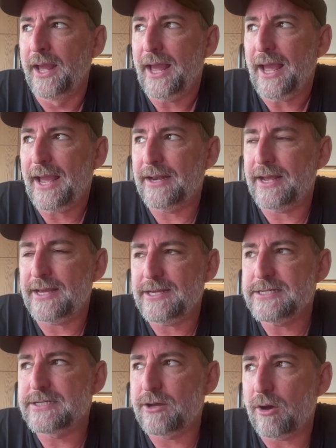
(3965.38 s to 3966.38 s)
And
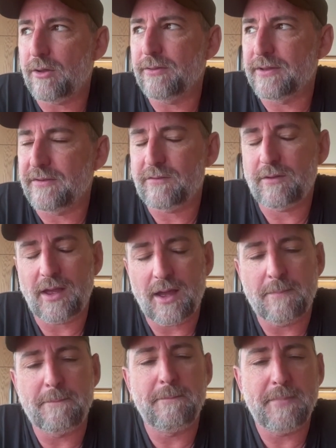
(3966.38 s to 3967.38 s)
he's got this
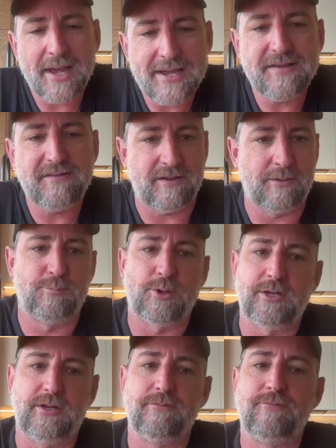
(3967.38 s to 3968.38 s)
amazing
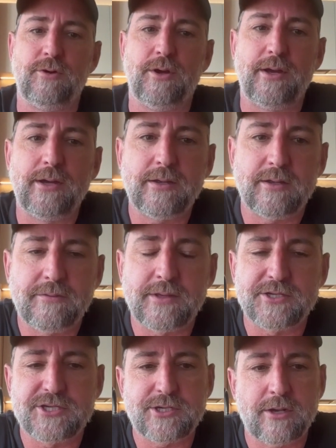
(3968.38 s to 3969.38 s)
body of work that
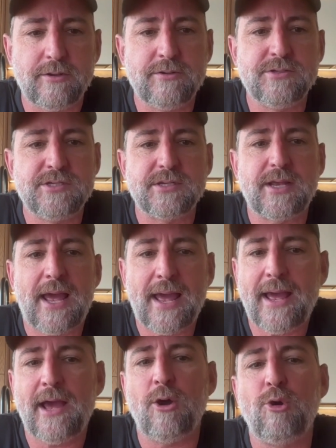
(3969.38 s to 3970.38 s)
shows
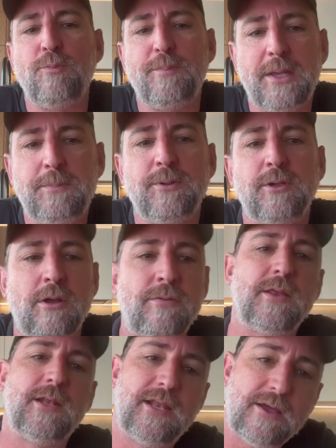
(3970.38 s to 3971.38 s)
how people on the
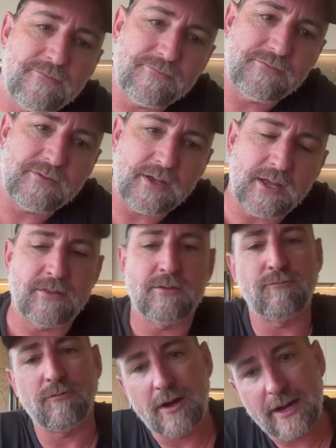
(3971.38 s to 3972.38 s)
left and the
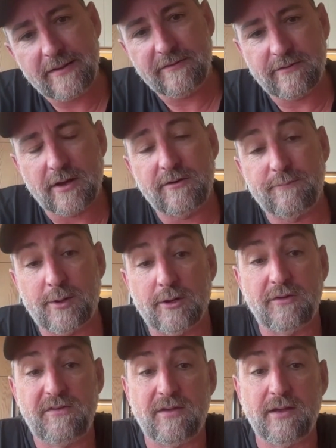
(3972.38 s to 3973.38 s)
right side of
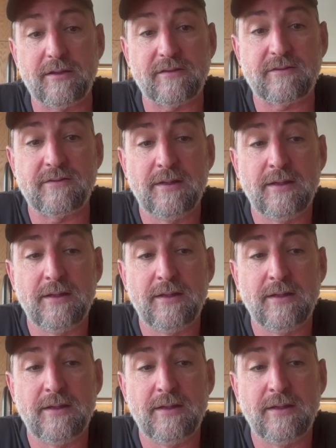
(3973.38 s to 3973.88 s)
politics